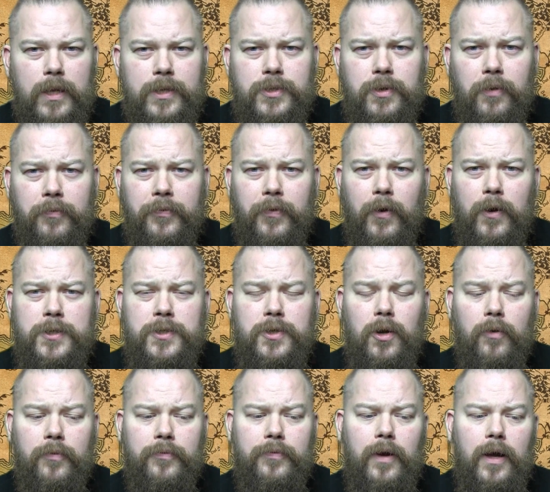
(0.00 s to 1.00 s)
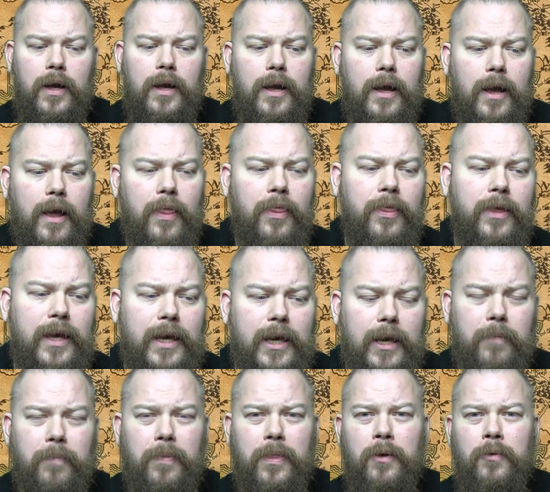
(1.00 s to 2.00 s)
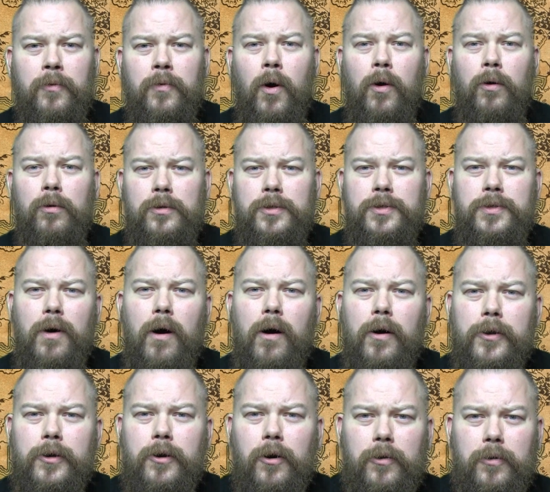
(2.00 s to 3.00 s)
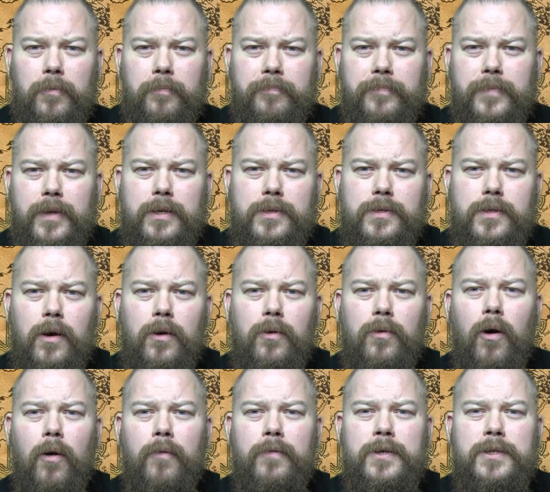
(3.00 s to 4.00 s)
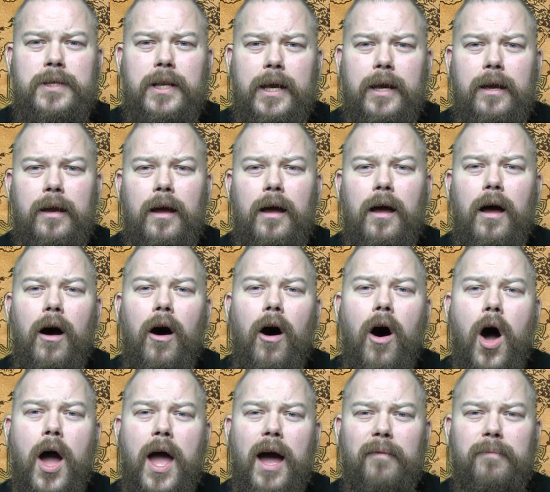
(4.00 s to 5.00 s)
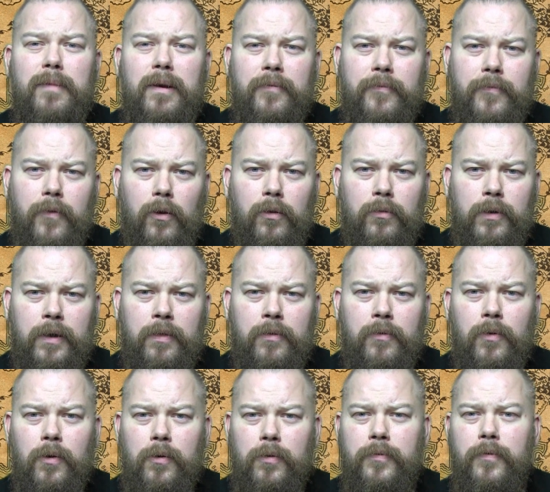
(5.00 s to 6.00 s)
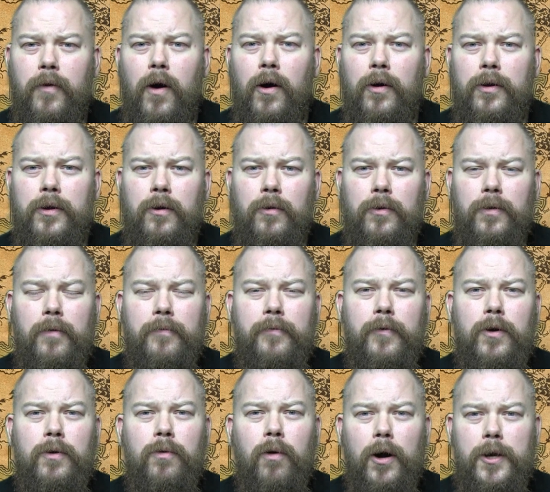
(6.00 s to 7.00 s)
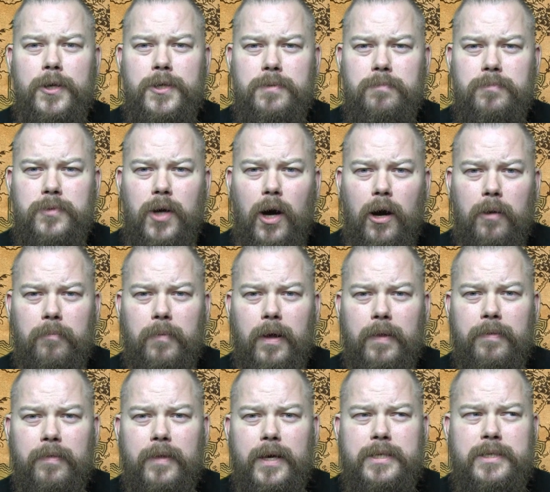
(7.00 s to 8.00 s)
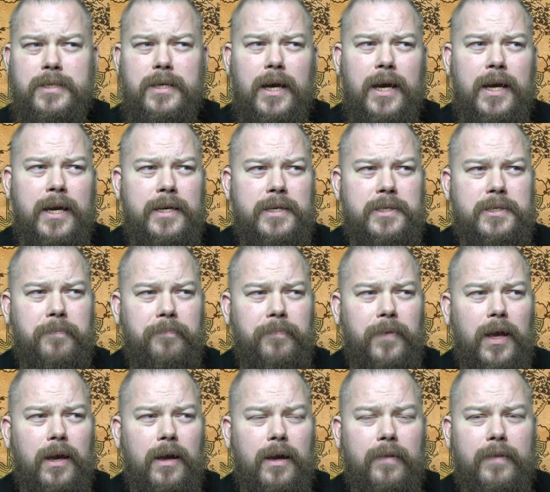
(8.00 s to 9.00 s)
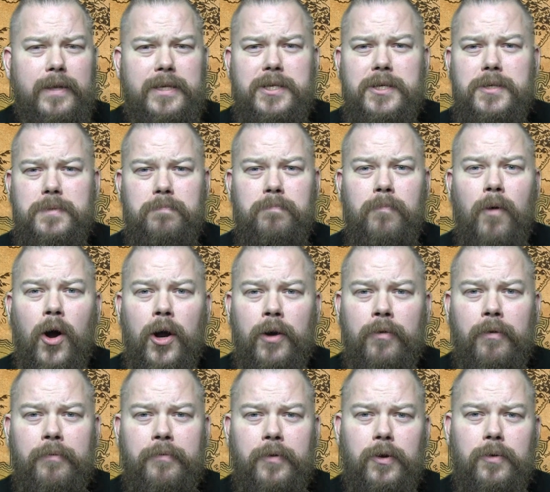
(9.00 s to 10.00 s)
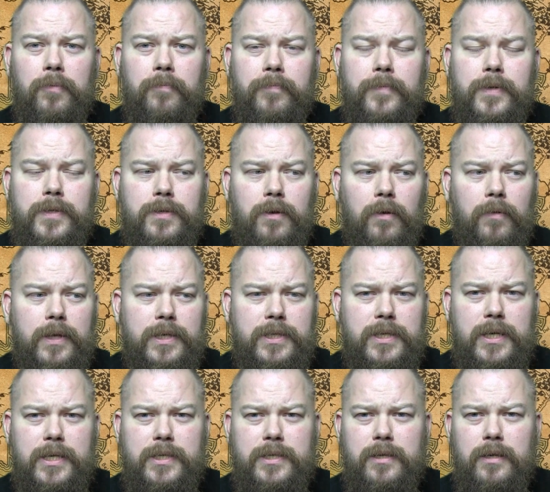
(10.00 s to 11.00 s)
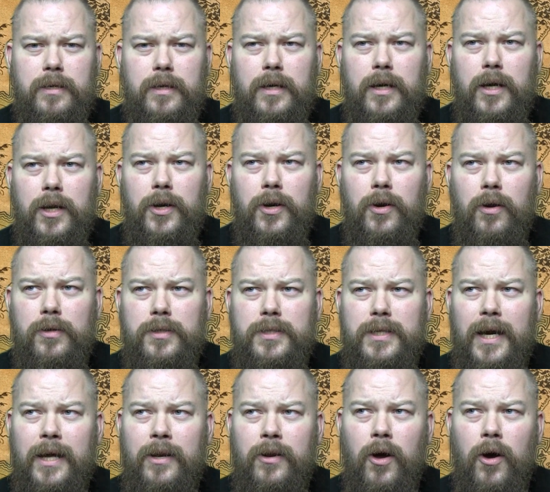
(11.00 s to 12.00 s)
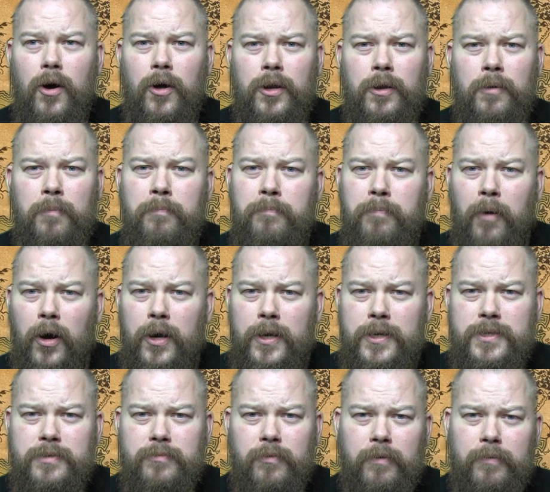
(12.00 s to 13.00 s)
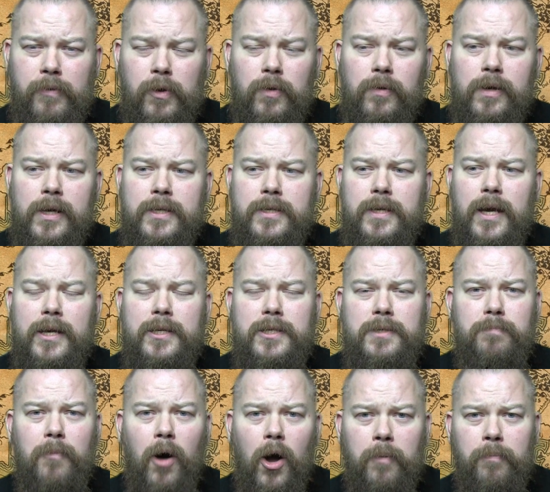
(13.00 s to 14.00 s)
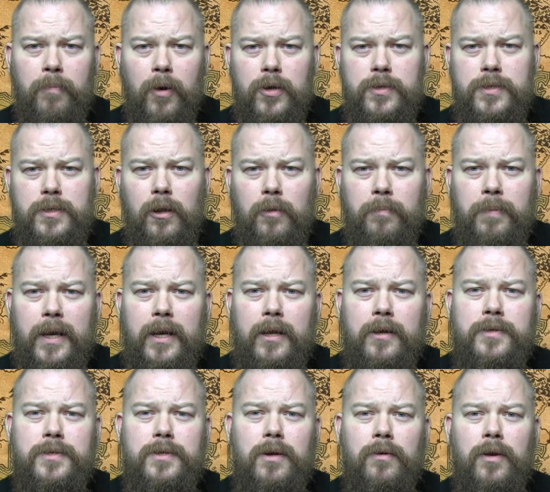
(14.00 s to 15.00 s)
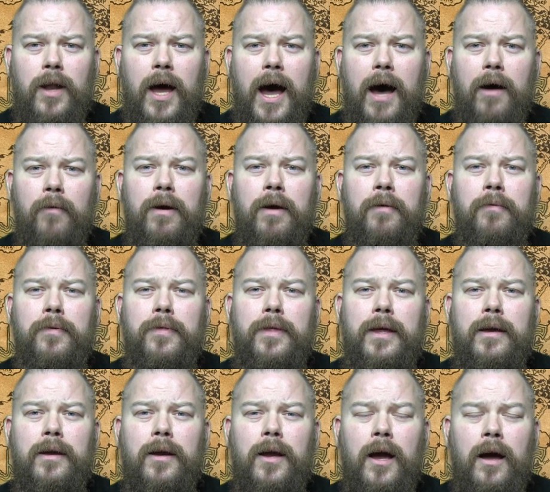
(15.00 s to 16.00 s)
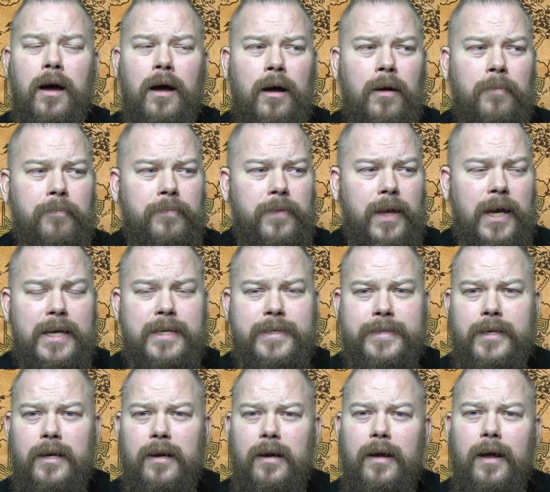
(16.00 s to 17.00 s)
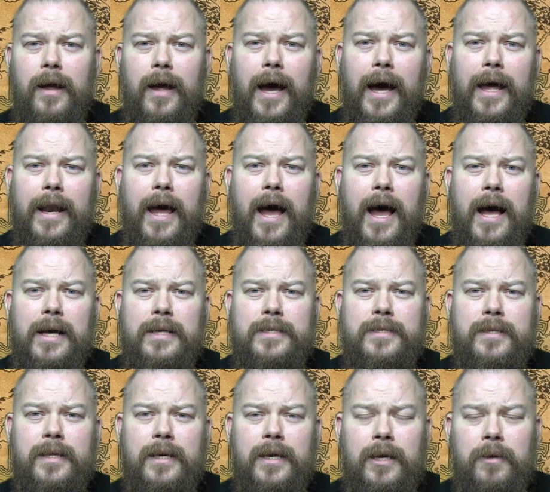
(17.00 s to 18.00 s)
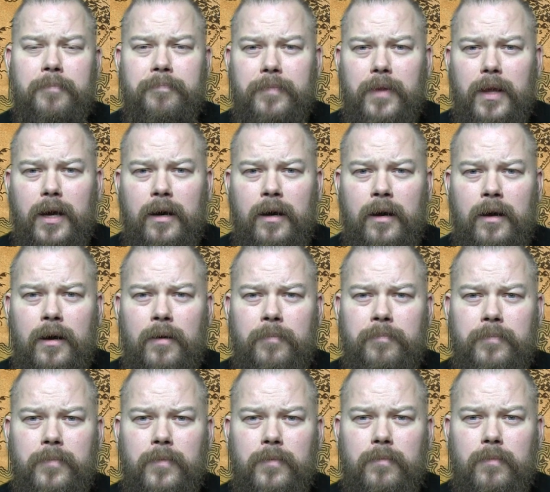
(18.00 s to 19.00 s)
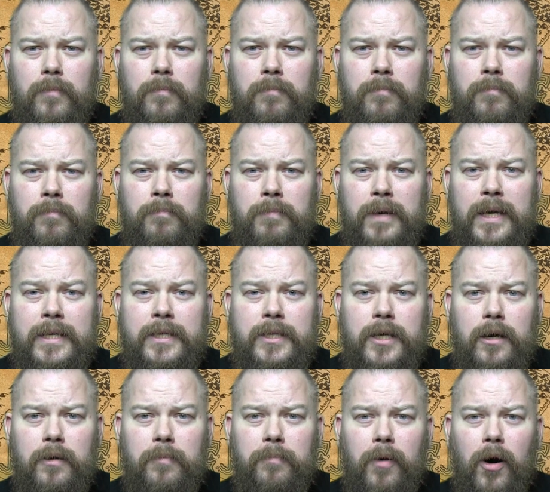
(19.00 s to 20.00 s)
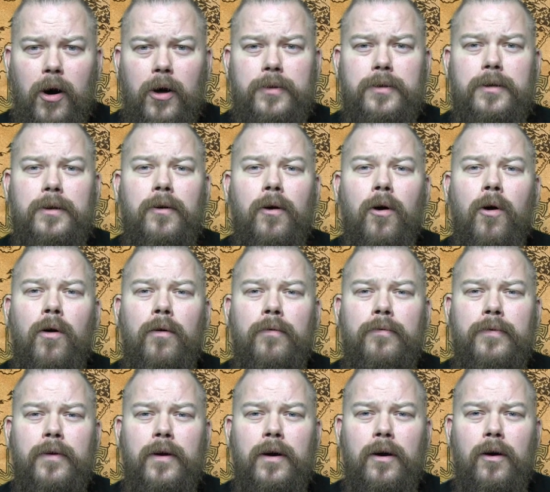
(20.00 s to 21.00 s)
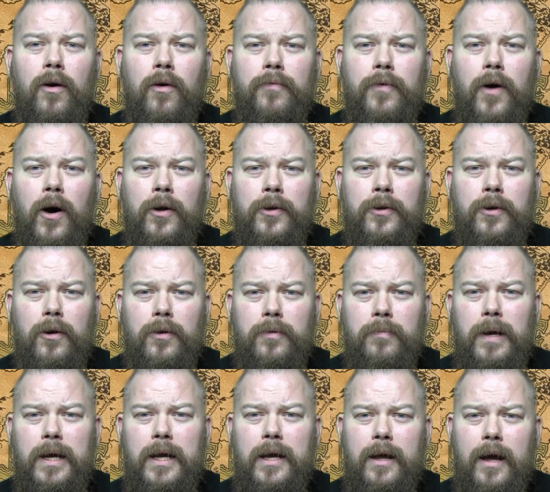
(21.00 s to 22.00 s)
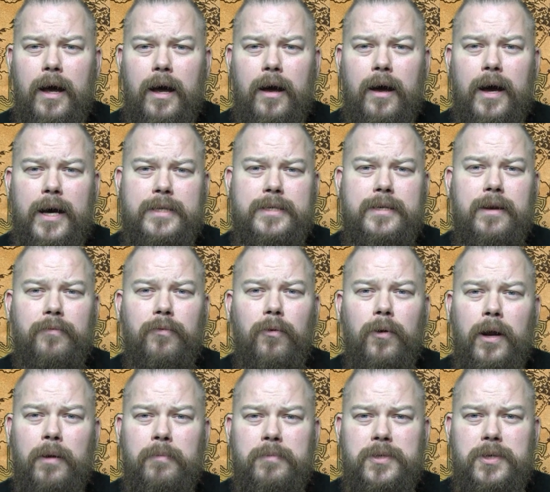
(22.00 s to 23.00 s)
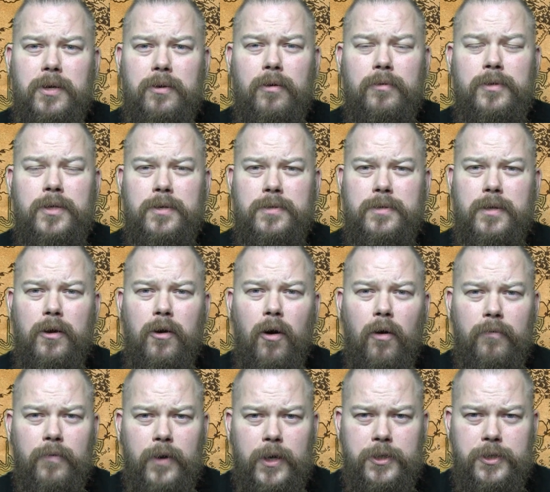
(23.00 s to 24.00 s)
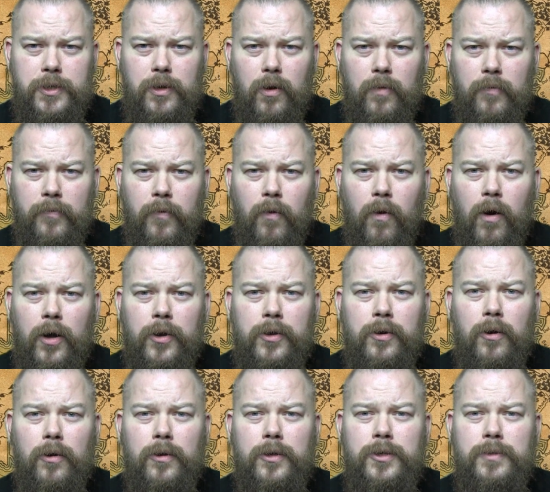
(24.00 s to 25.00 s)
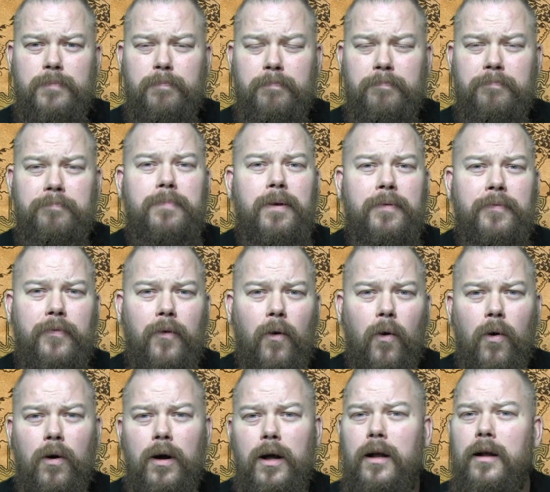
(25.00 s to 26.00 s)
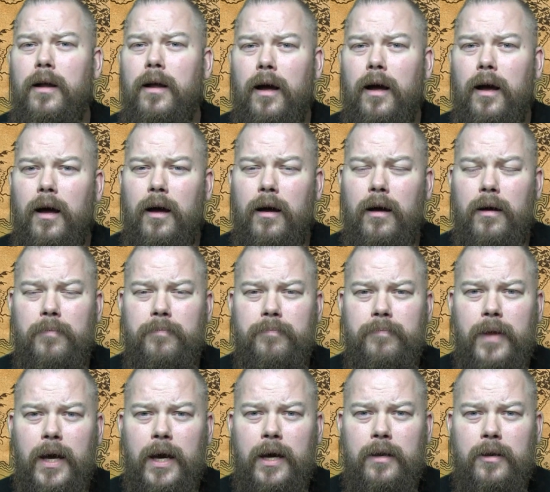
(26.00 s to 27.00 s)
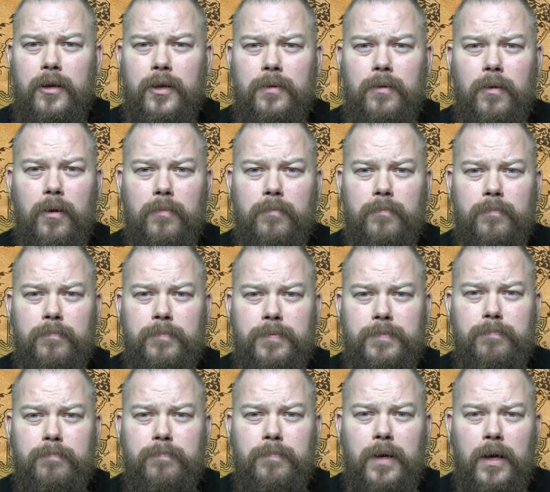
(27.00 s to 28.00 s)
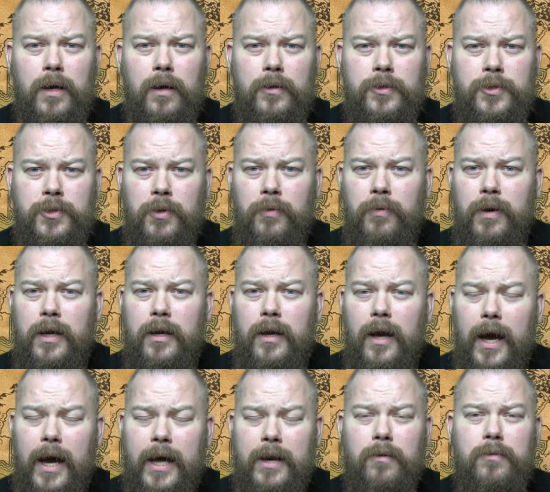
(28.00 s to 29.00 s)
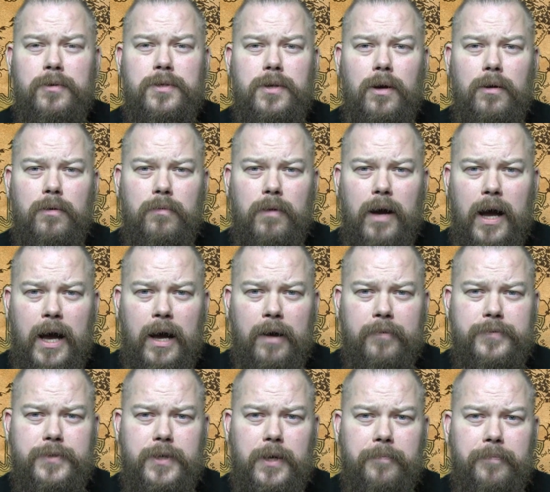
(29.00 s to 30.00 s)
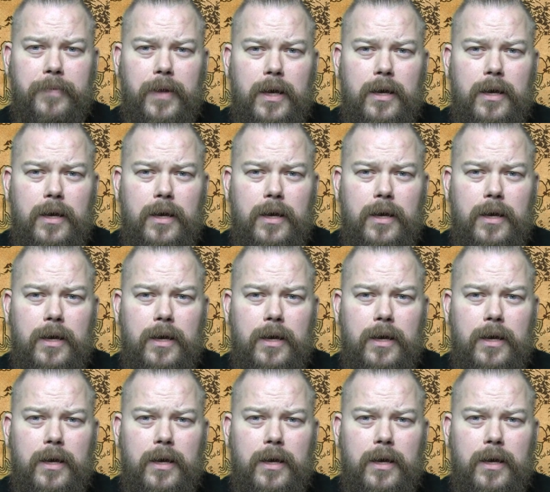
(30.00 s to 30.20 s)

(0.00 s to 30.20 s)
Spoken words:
So first off, the road to Ardacon. So obviously I have been following the road for Ardacon for quite some time, and this is my review. So this is not an unbiased review, it's my personal opinions on how everything is. And as the media partner of Ardacon, SCF Wargaming Studio does the coverage for Ardacon before and during and also after.